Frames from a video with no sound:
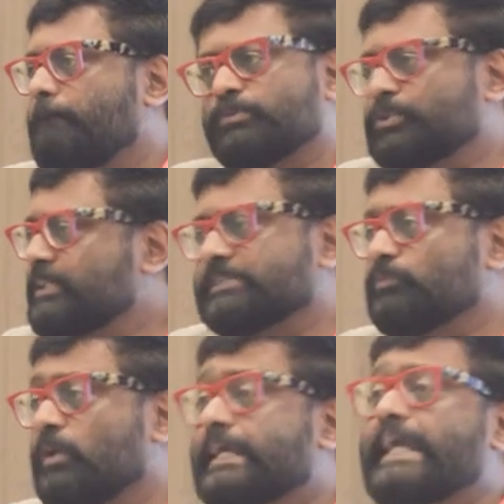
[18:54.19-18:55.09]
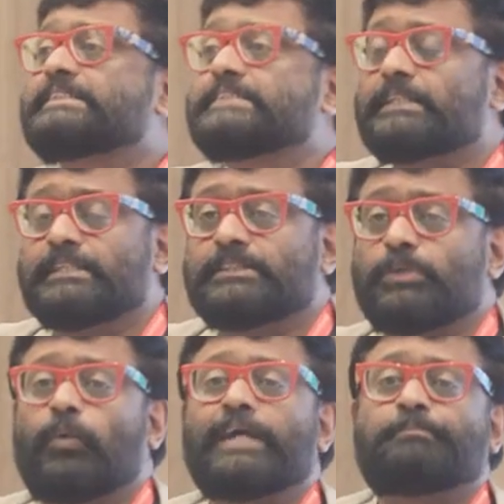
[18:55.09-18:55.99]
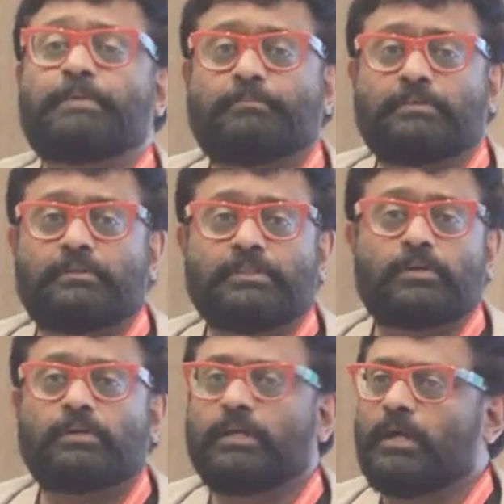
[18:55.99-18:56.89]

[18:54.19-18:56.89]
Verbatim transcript: So it doesn't work. Case studies, your white paper, your